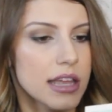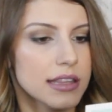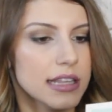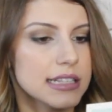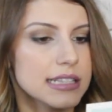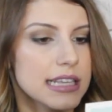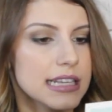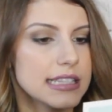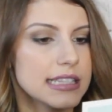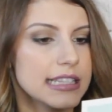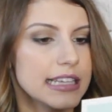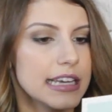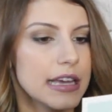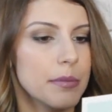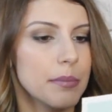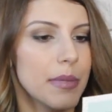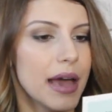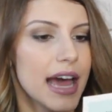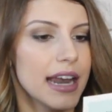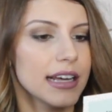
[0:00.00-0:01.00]
This is
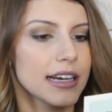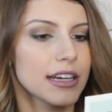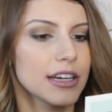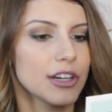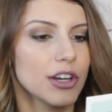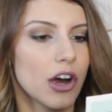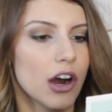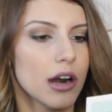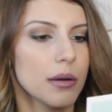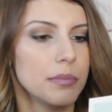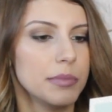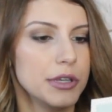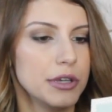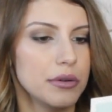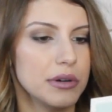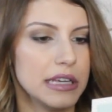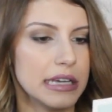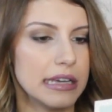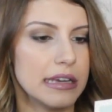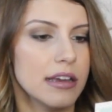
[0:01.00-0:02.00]
the Mana Kadar
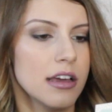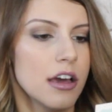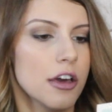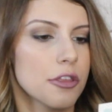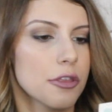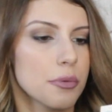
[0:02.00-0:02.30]
Beauty